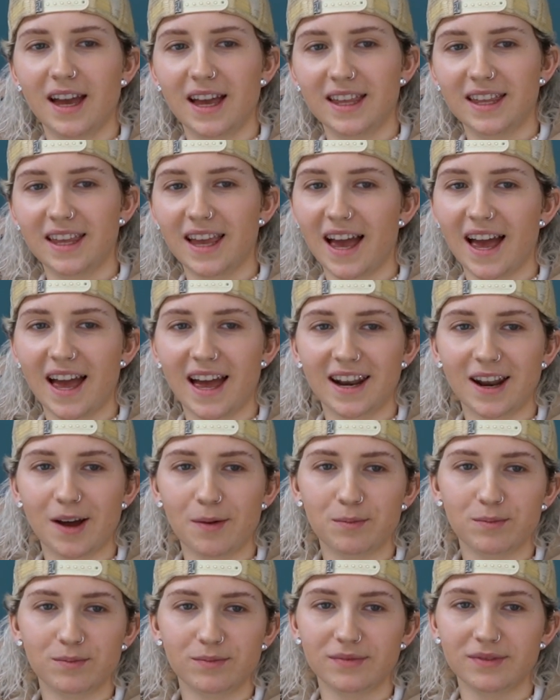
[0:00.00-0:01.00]
Yeah, and
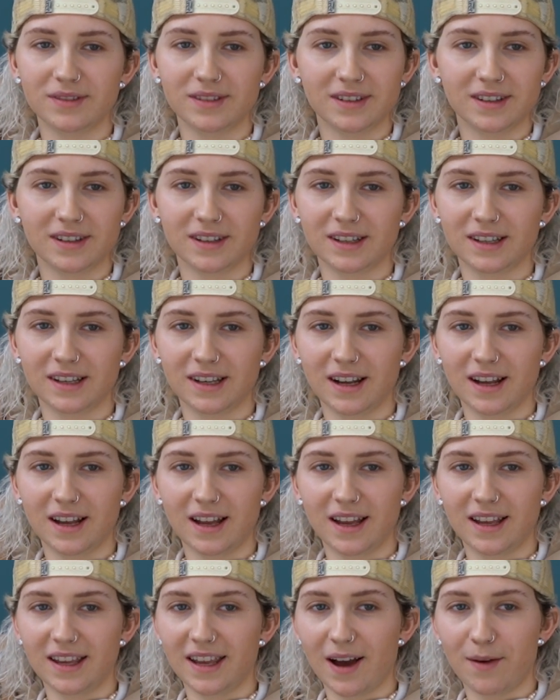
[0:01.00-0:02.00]

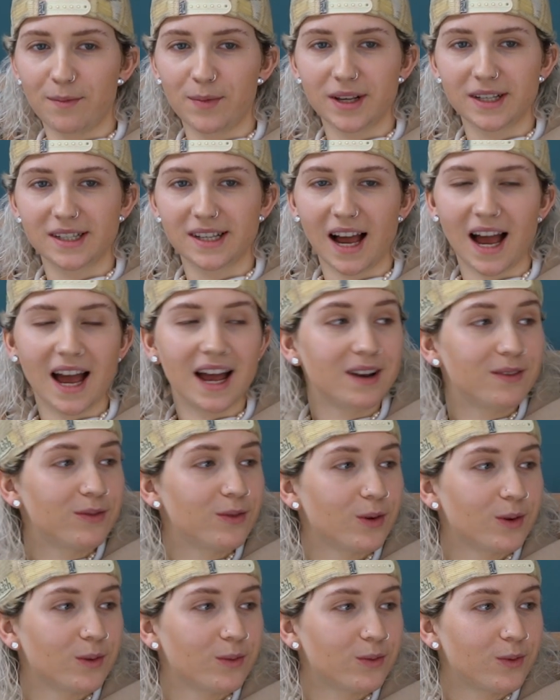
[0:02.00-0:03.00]
I'm excited
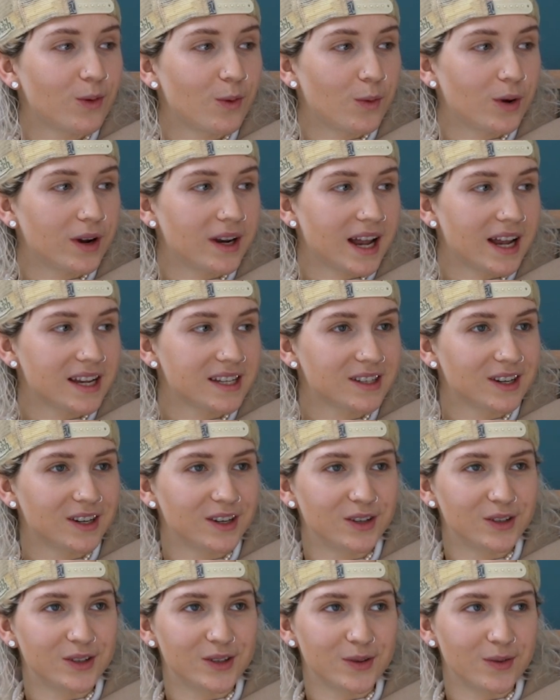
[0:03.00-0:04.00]
for what that's
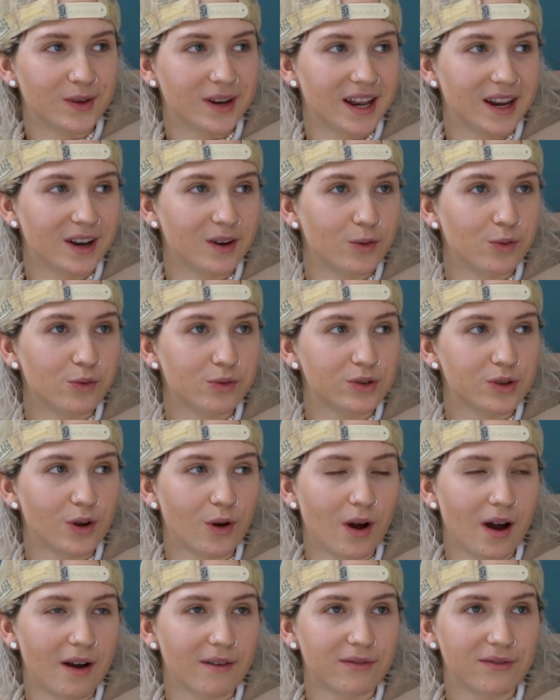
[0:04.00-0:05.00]
gonna do. And then also
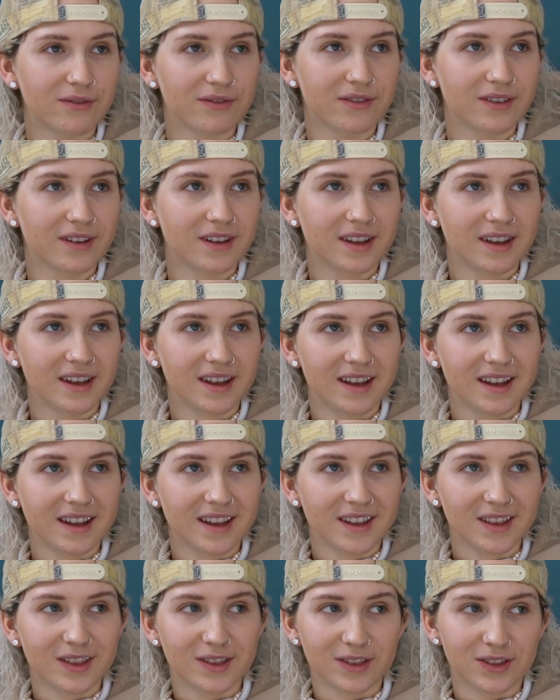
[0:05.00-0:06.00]
I've
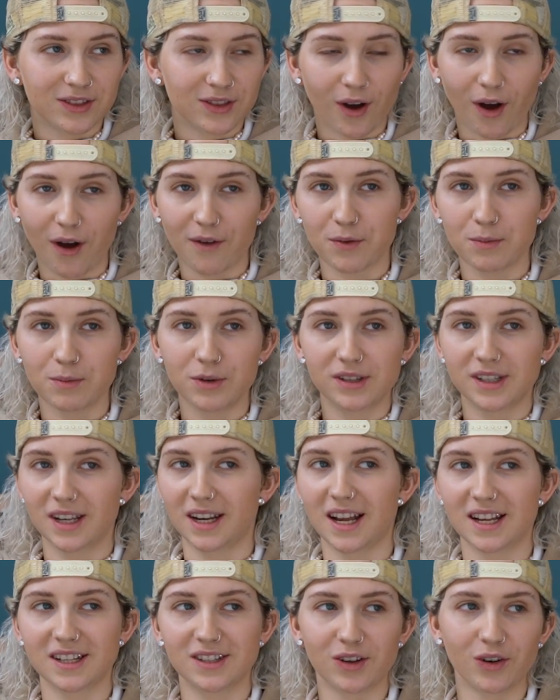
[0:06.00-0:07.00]
the other music
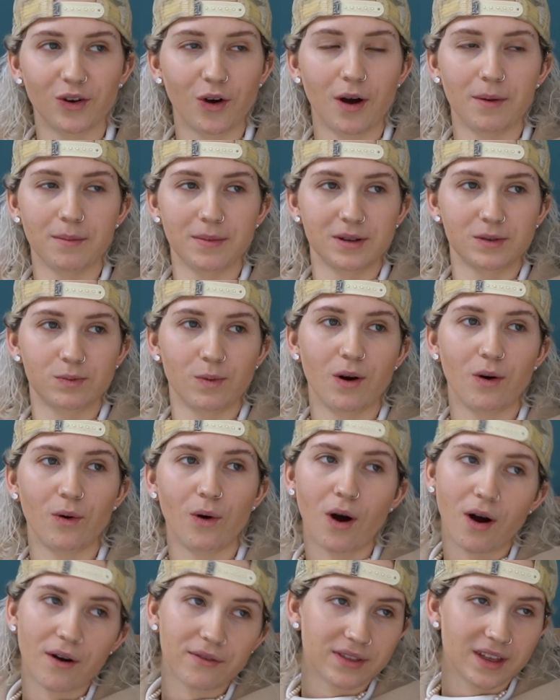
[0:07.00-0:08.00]
that's to come as well.
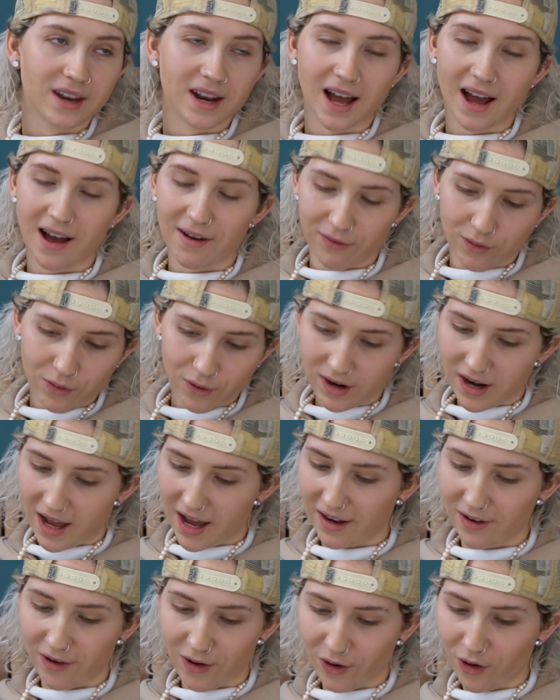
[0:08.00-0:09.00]
After that, I've got
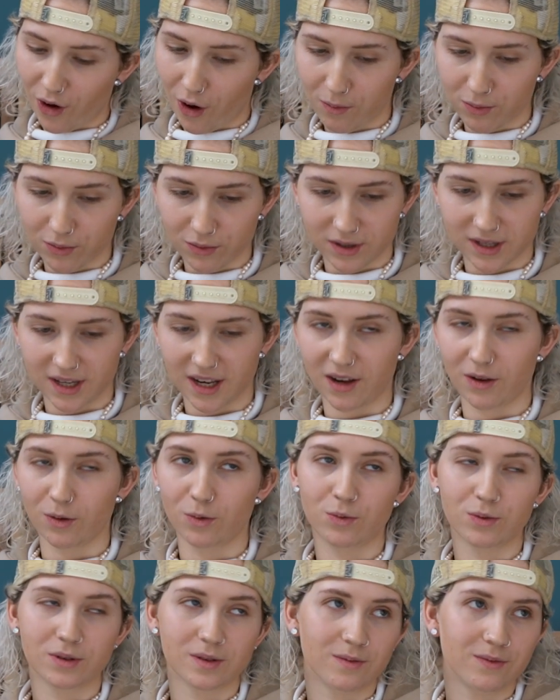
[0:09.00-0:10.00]
like a couple
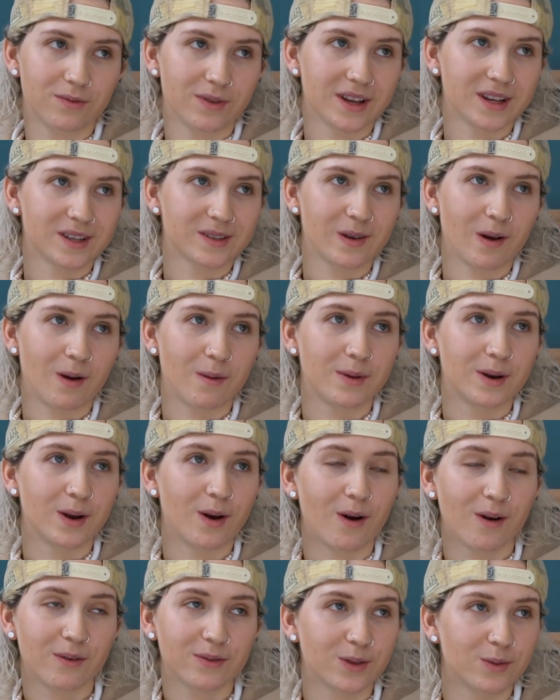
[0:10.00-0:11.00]
singles and things coming
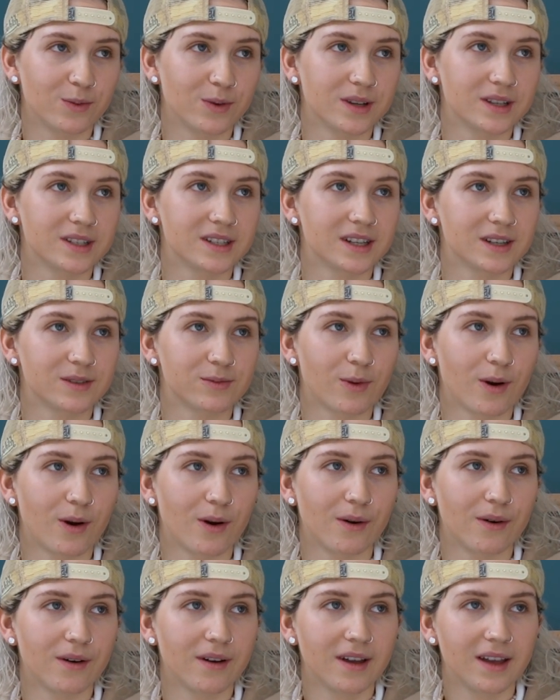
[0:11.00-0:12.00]
afterwards as
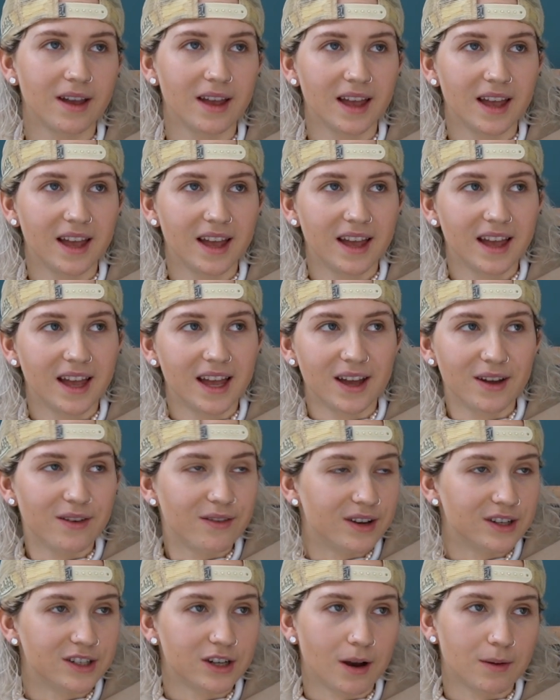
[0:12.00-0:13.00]
well,
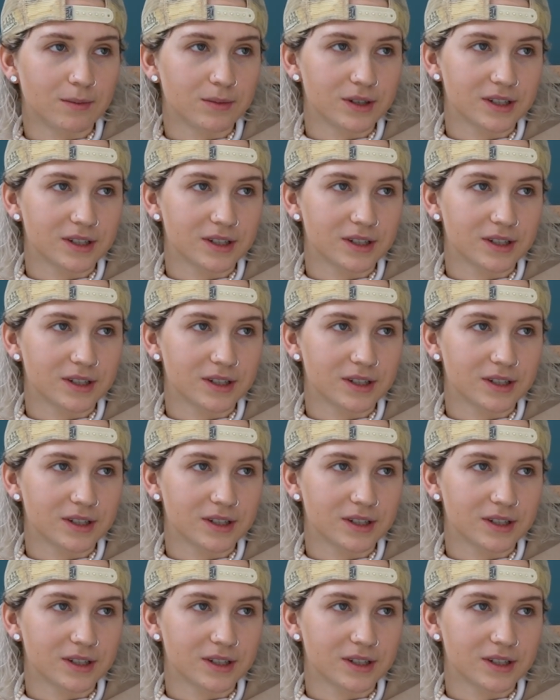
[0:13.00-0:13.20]
which I'm